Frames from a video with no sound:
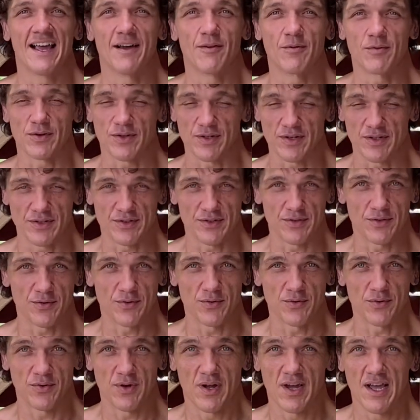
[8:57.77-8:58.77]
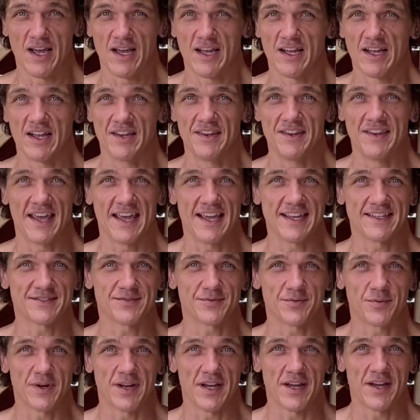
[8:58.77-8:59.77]
We're gonna do a nice
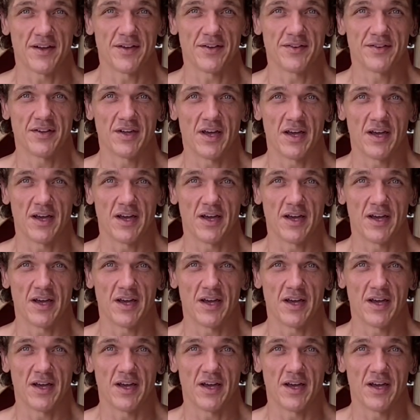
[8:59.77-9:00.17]
round